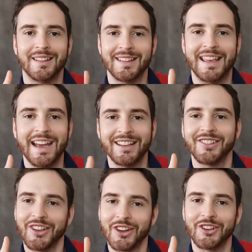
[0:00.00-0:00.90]
You can't do
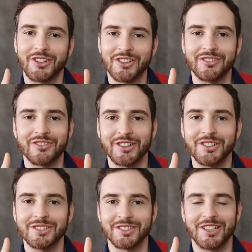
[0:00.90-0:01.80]
the other two if you
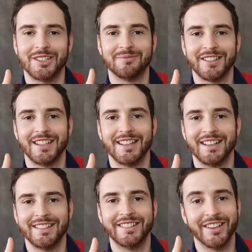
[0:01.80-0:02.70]
don't stop.
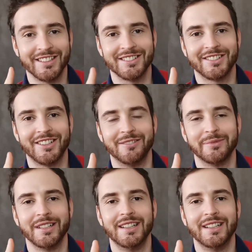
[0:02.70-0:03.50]
You gotta stop.